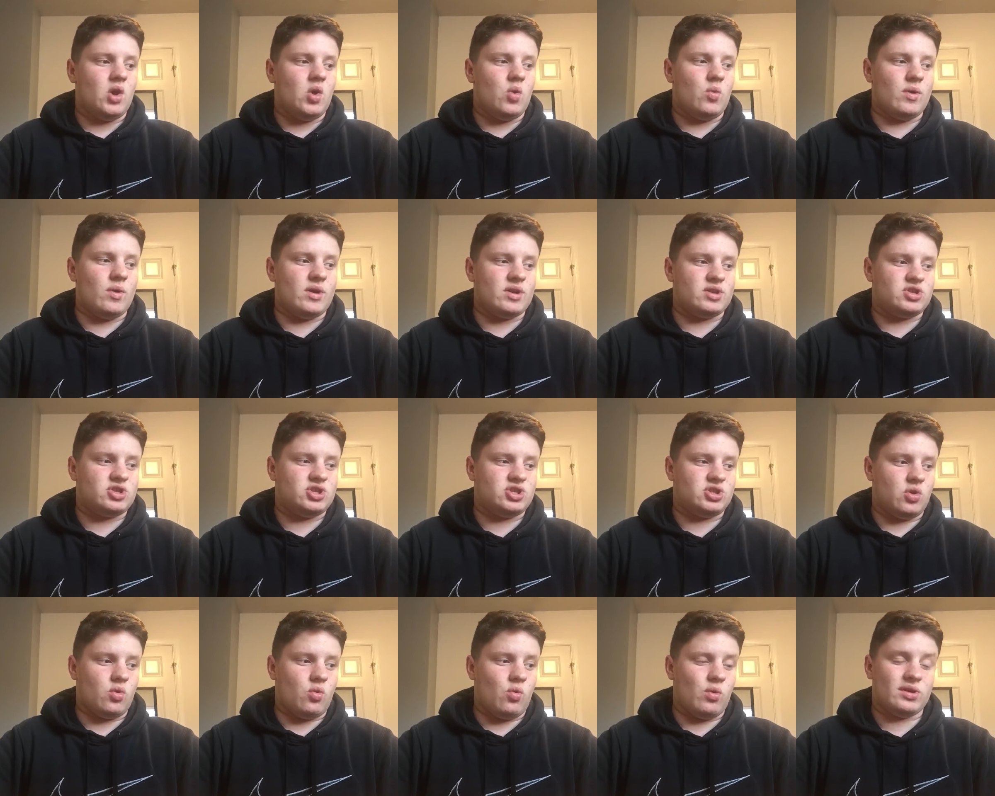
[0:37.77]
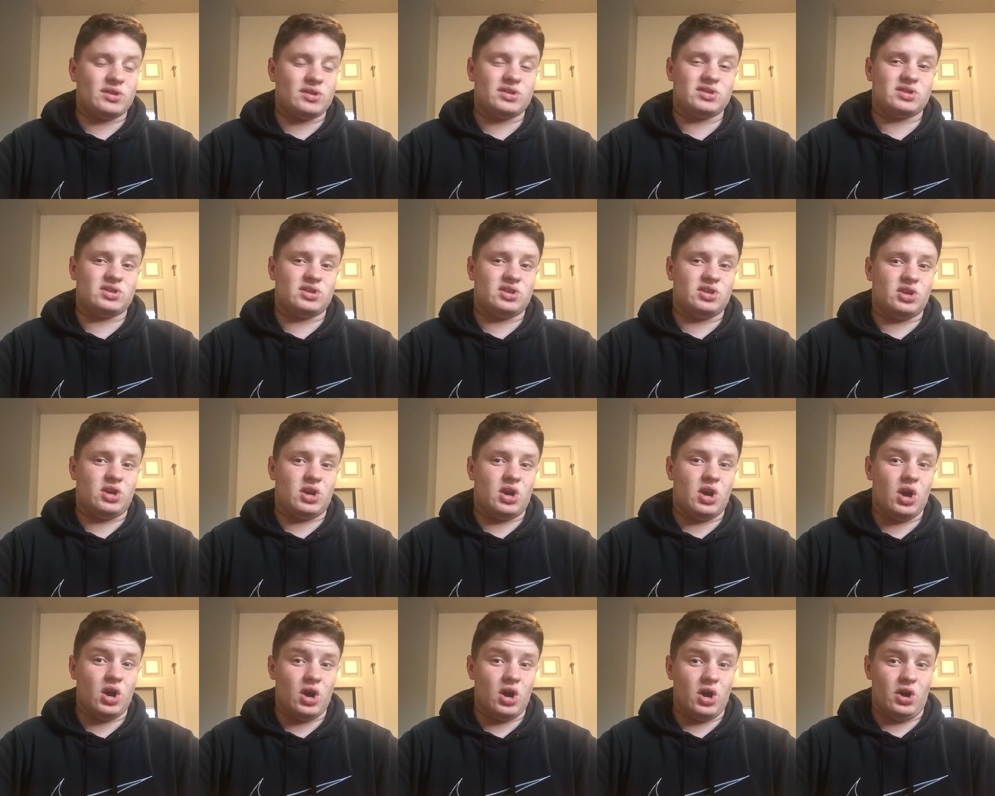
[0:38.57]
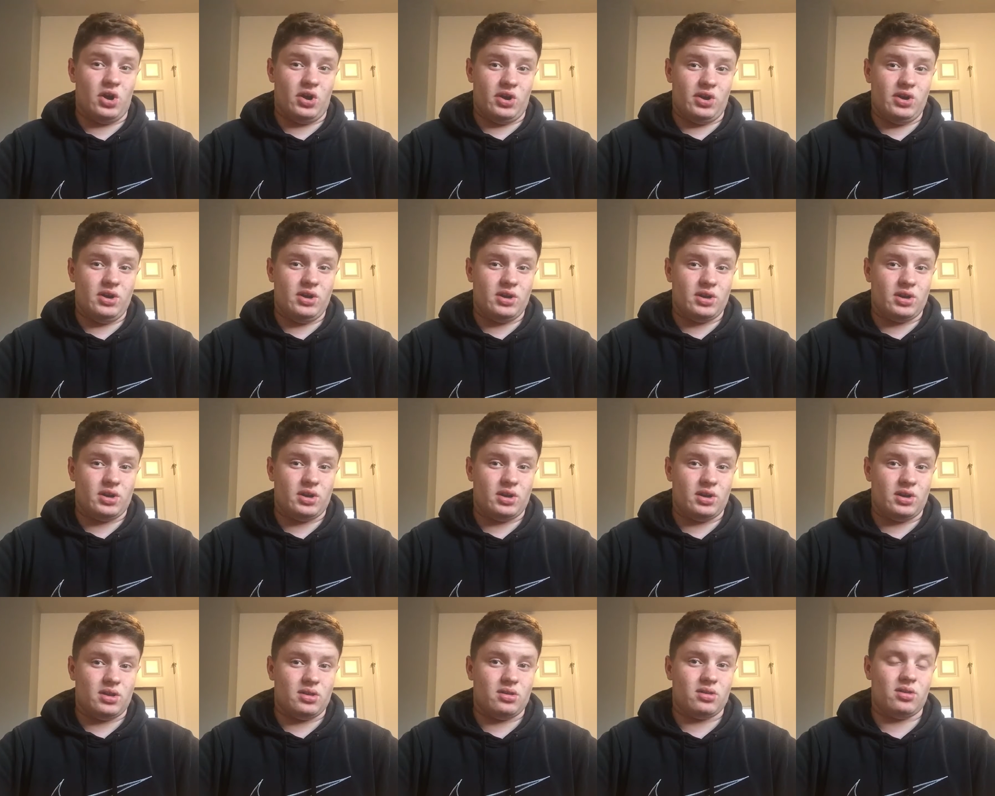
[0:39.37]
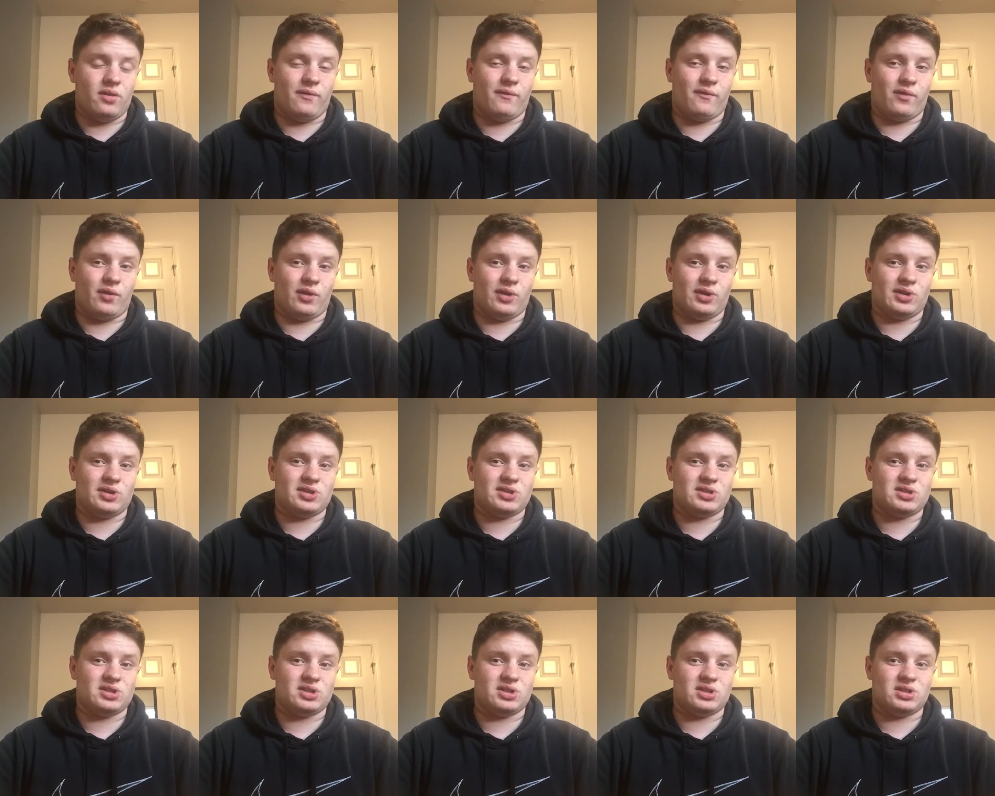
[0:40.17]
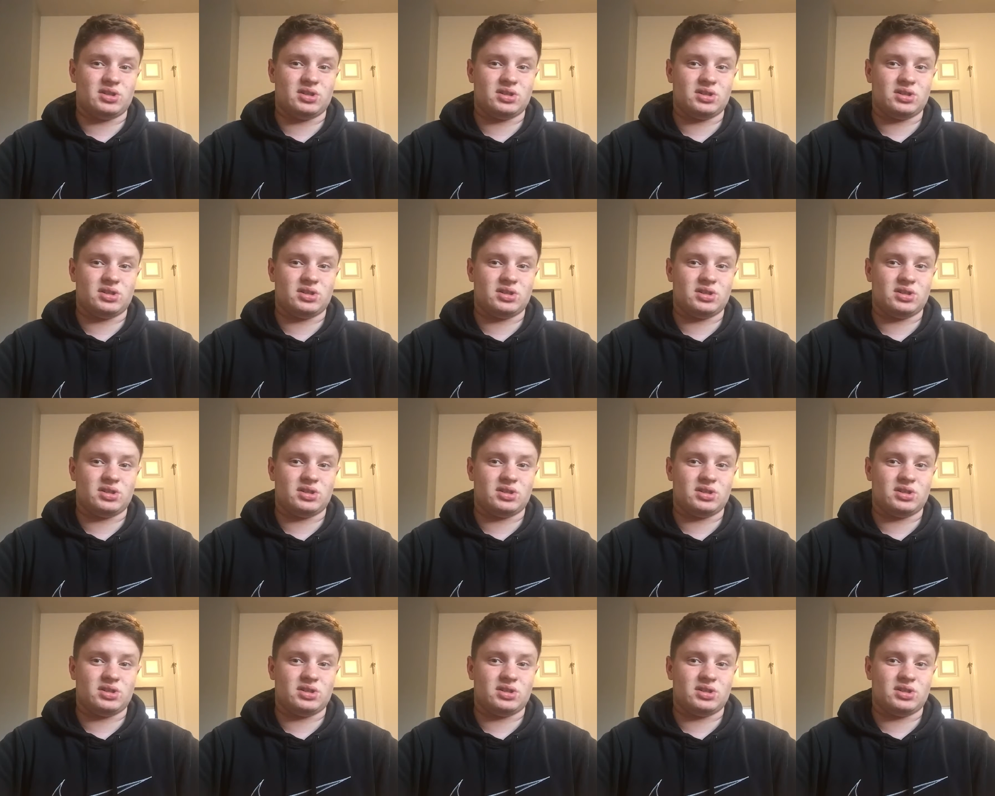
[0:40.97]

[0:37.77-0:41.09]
which was good the first,